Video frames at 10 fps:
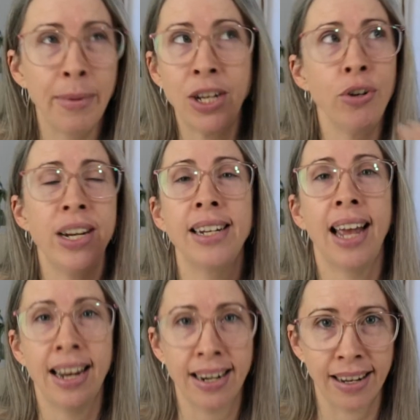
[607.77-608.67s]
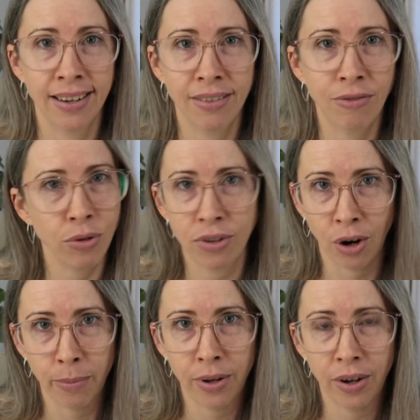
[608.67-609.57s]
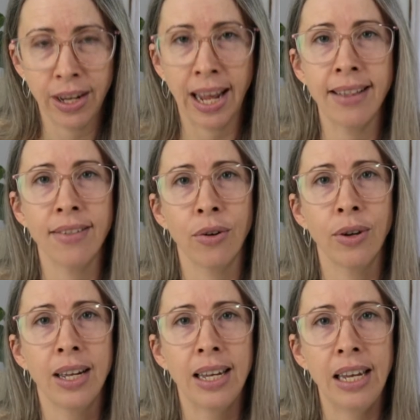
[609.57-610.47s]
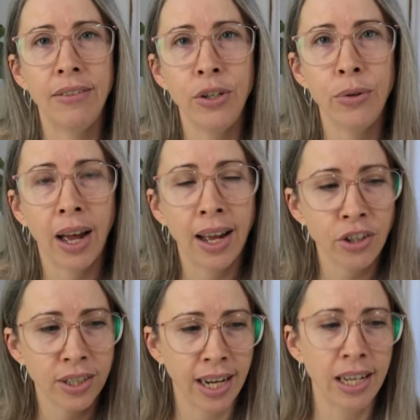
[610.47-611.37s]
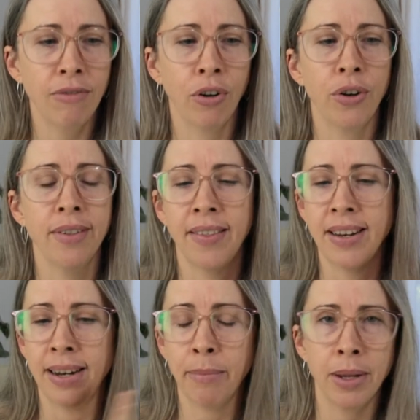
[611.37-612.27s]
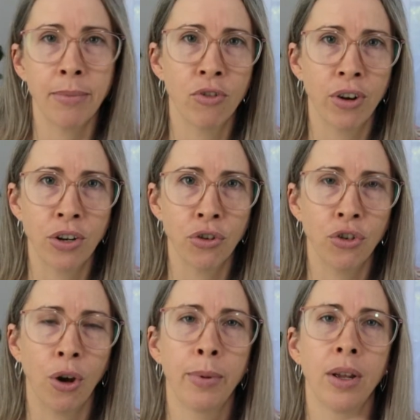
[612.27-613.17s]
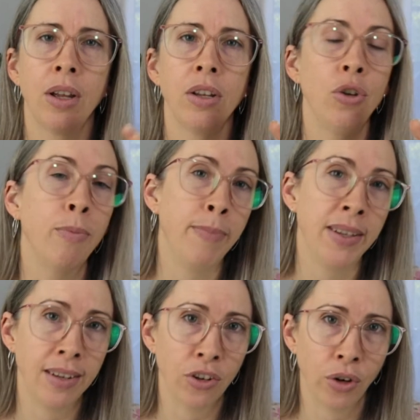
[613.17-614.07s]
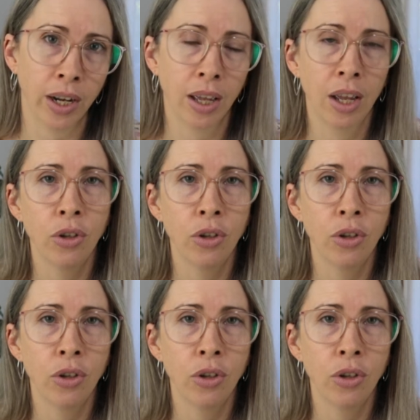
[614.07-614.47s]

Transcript: I mean, you need to edit it, full stop, okay? So if you are just taking photos and then dumping them straight in your shop, you're missing a trick.